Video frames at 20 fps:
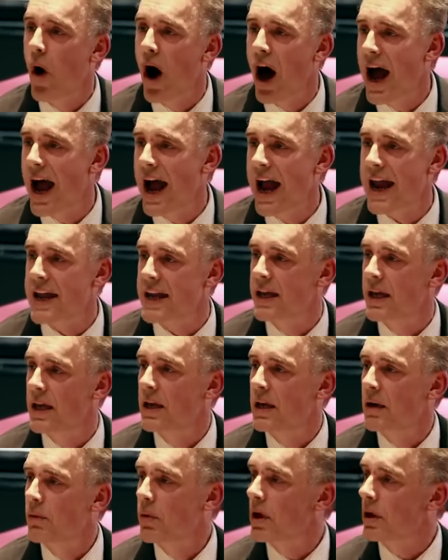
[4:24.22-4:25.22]
Why?
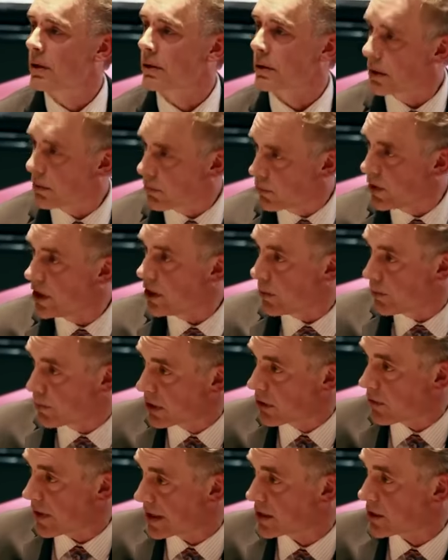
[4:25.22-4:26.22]
Well, when you
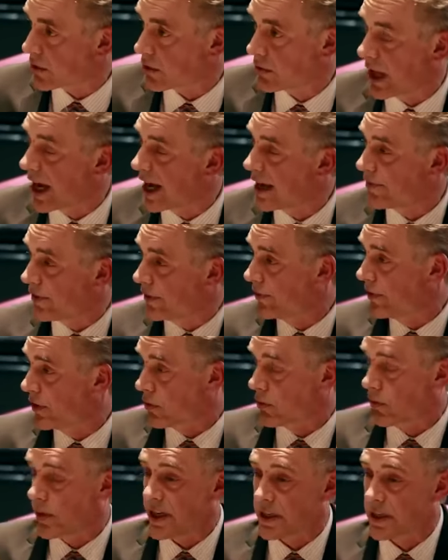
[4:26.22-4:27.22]
progress through life, if
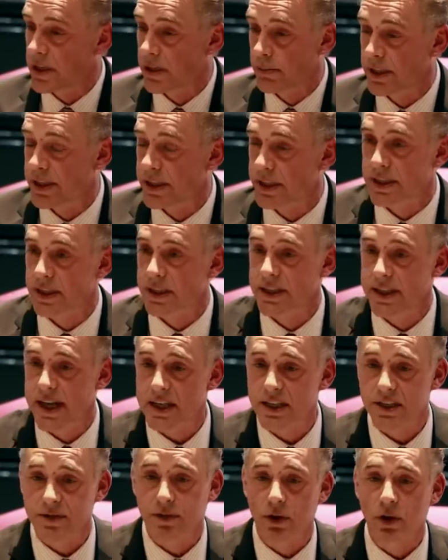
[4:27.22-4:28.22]
you're reasonably
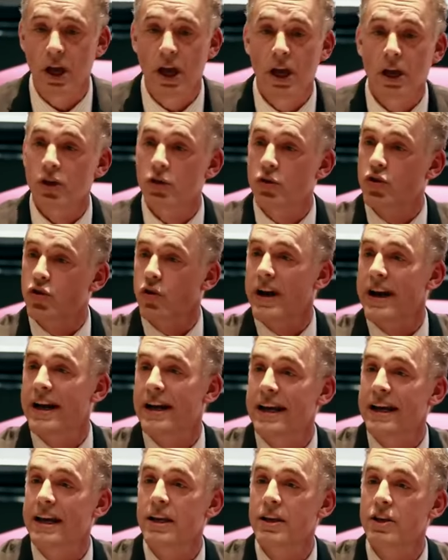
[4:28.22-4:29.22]
successful, you
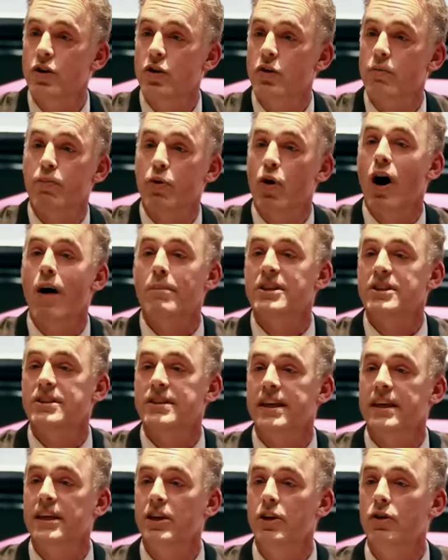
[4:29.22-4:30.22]
trade in your
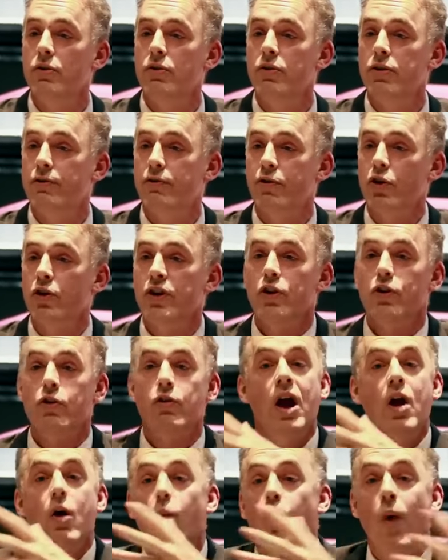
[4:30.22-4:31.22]
promising youth for
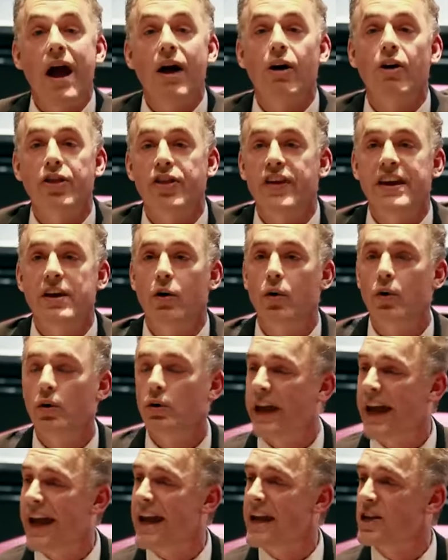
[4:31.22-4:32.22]
your wealthy
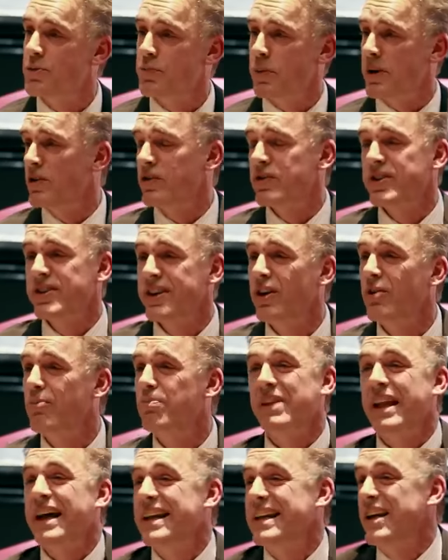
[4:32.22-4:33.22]
old age, but you're still
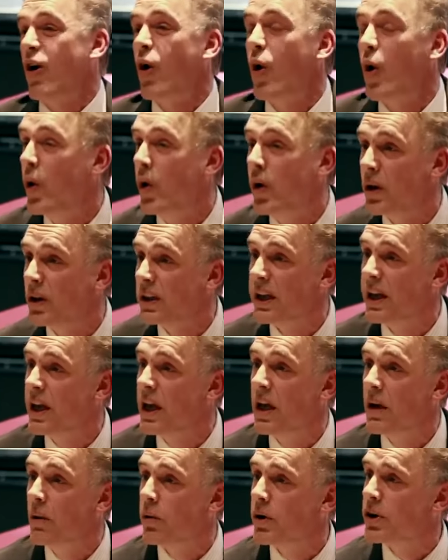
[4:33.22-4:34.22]
bloody old.
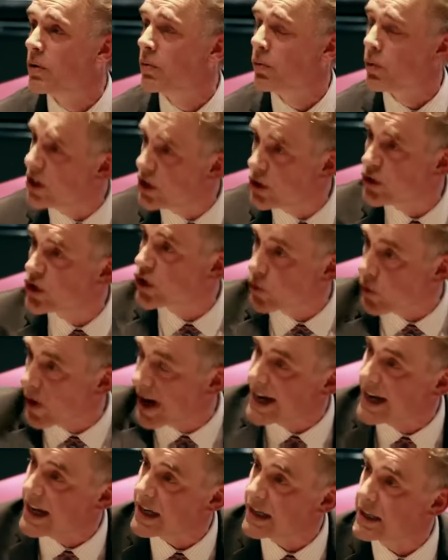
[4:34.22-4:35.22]
Would you, would you
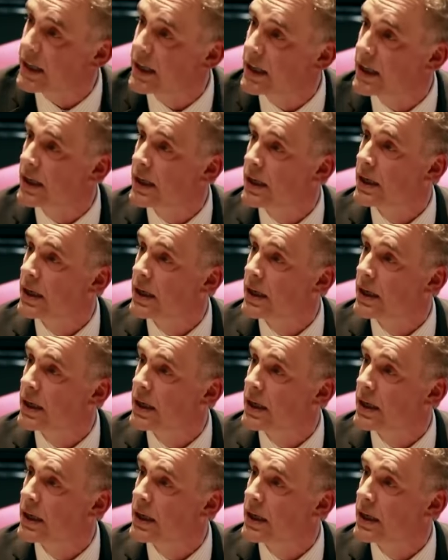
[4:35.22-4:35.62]
trade it?